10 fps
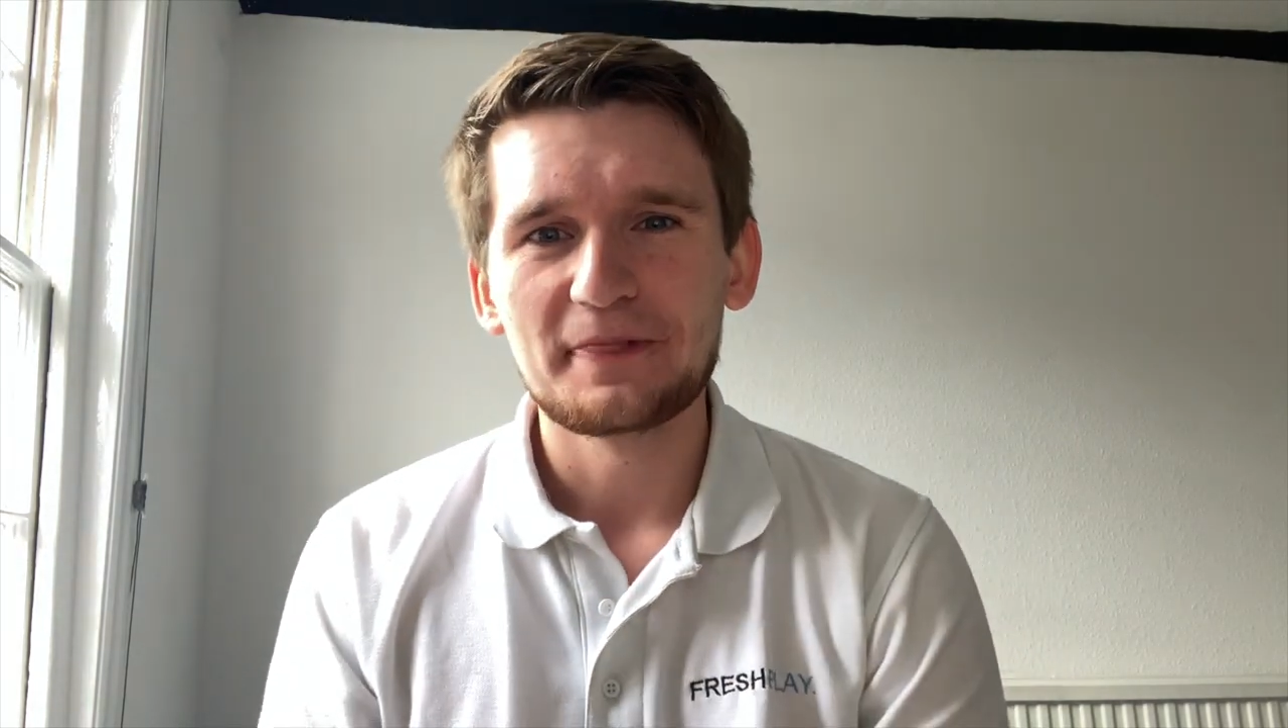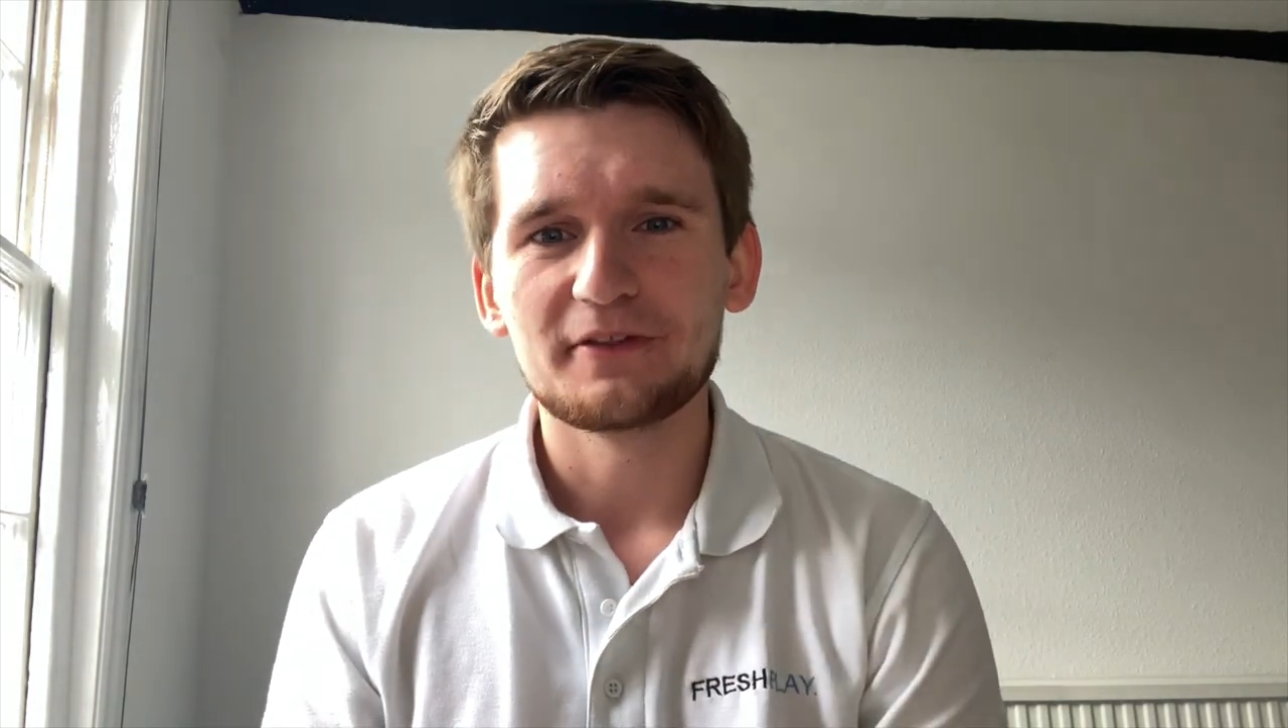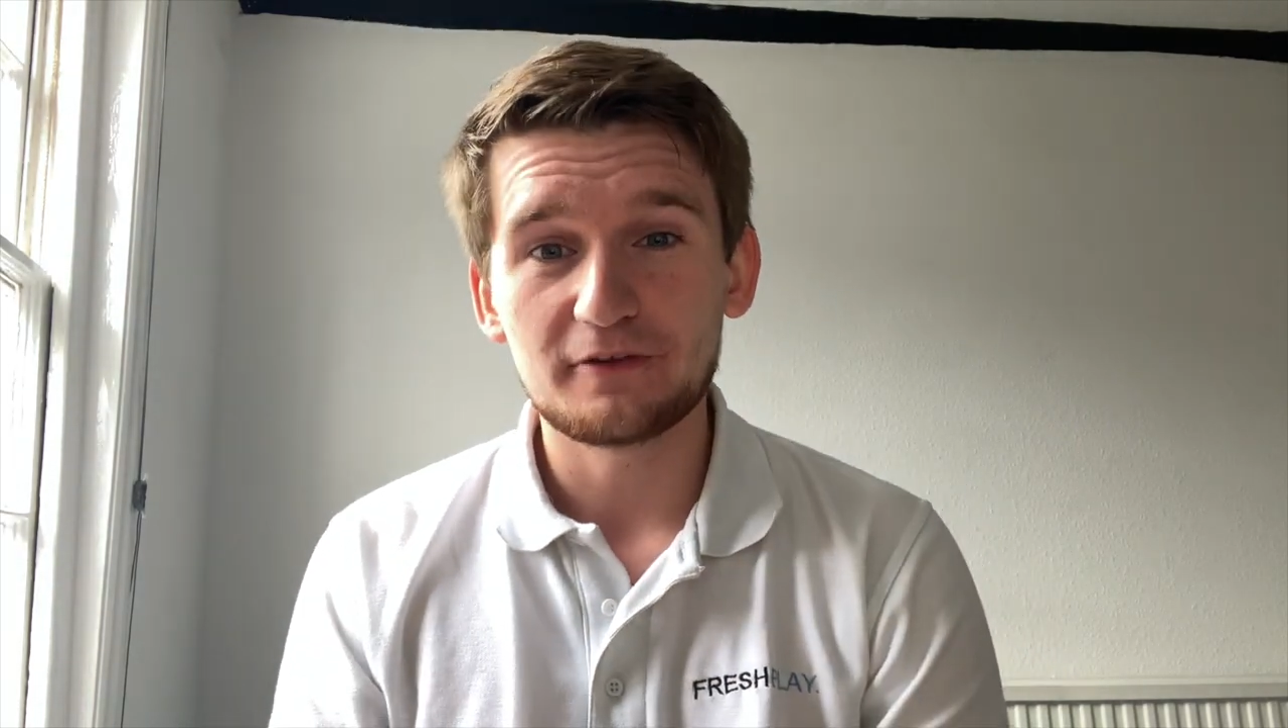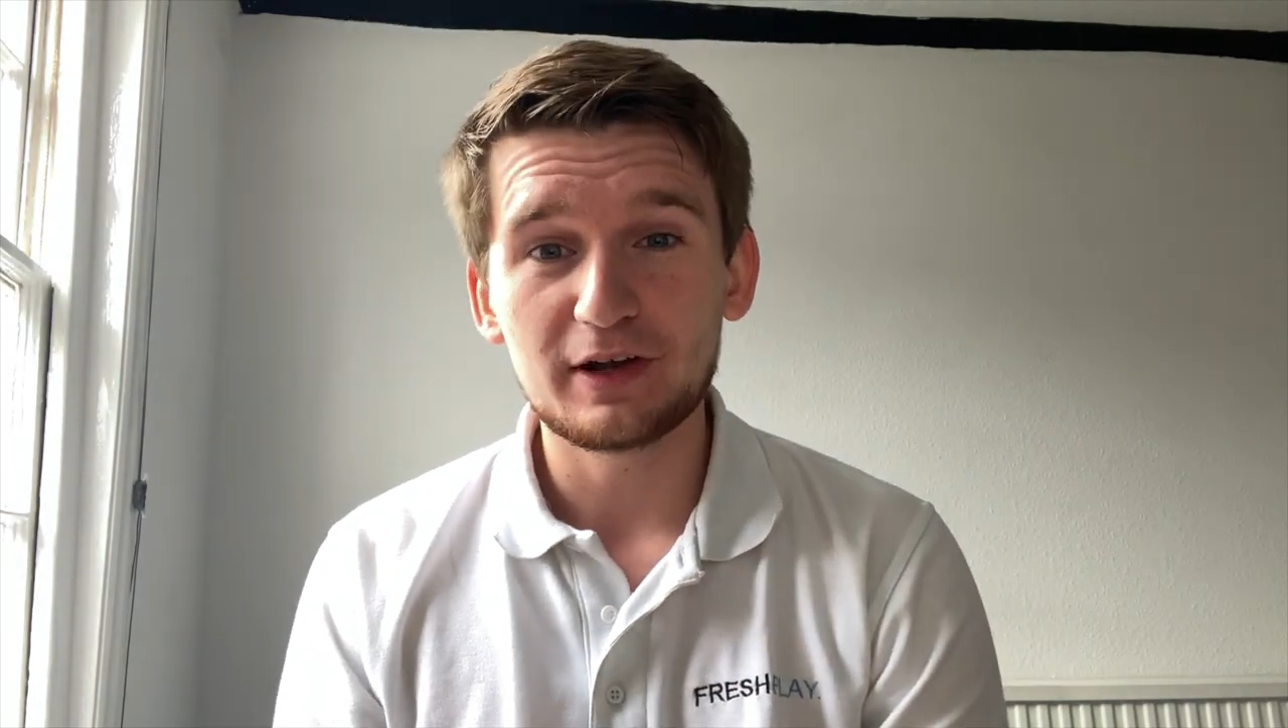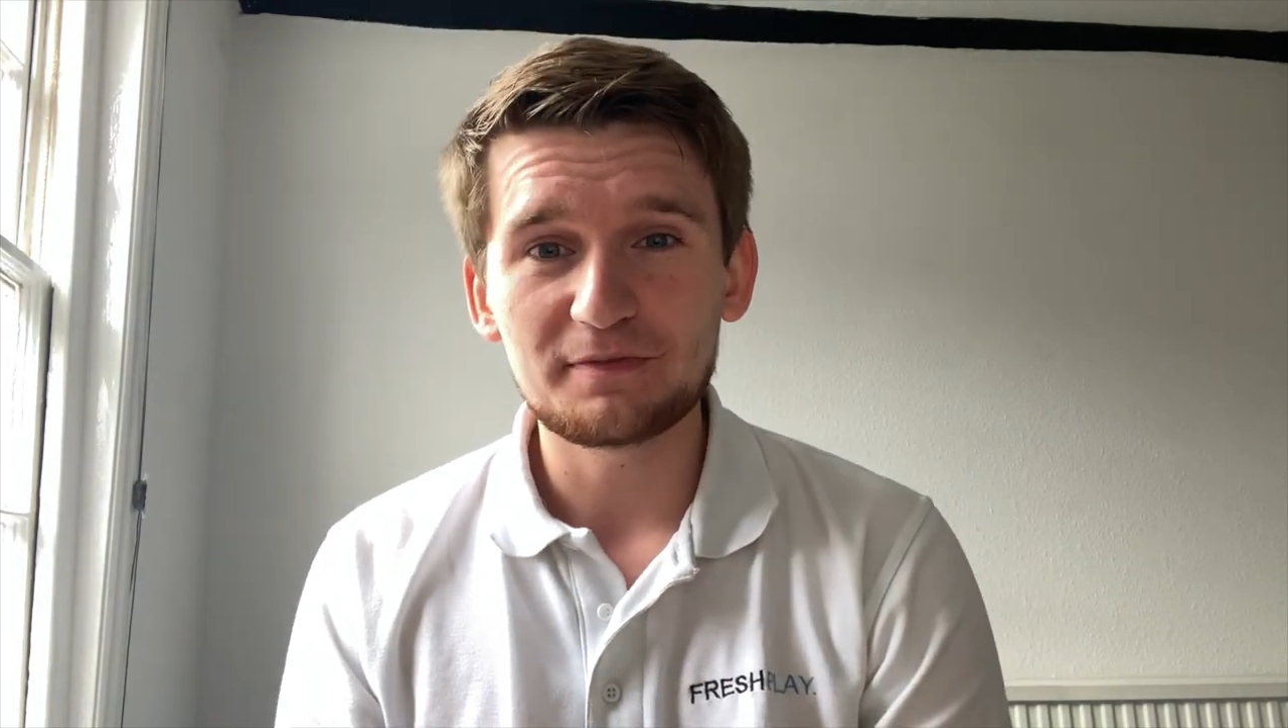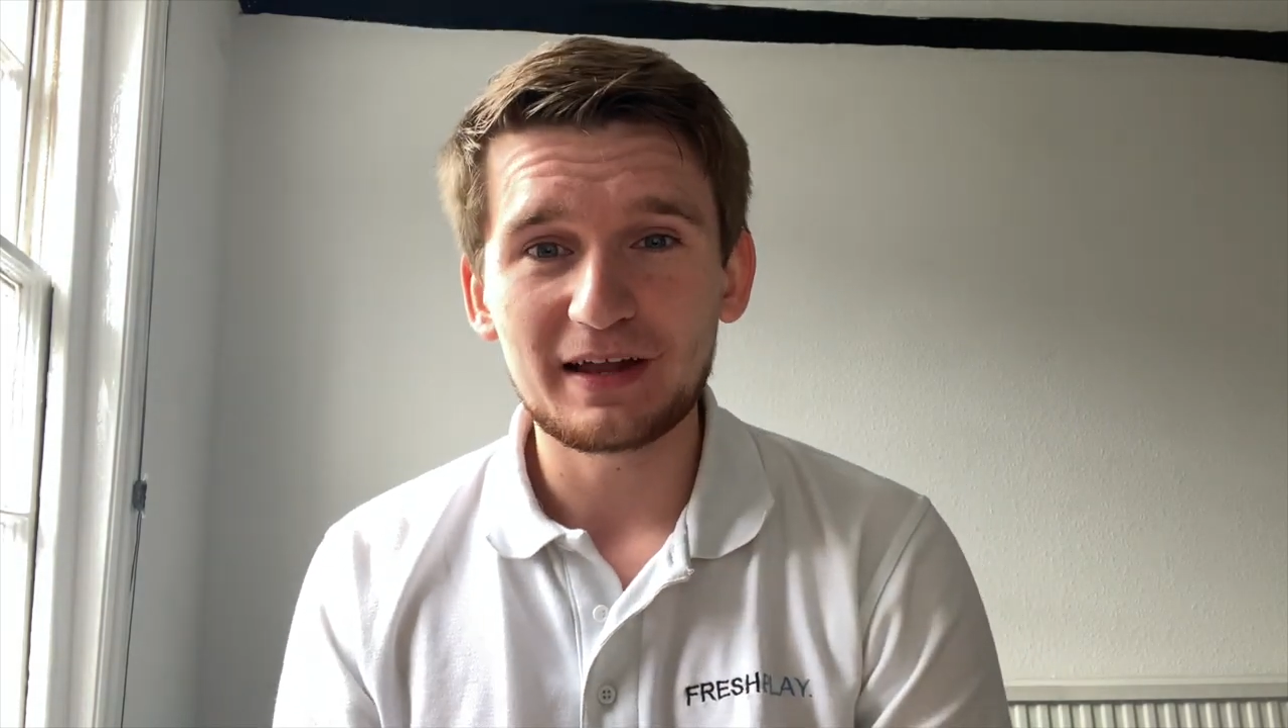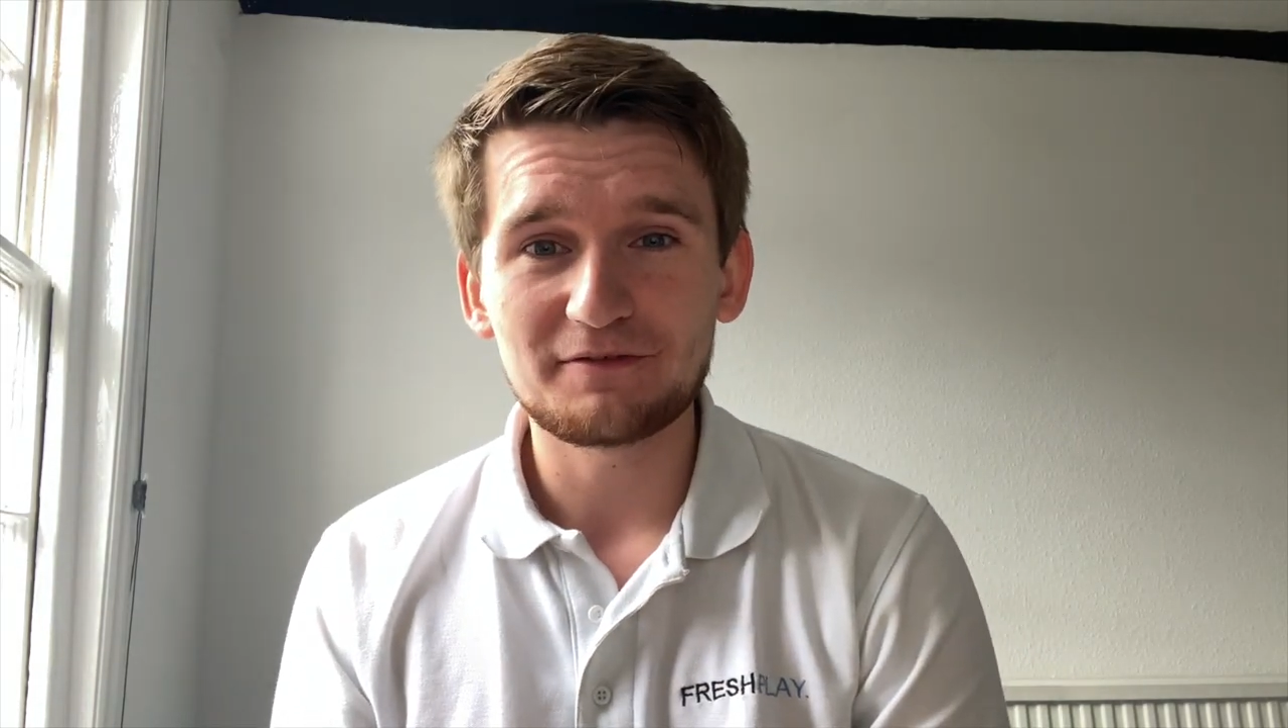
The release plan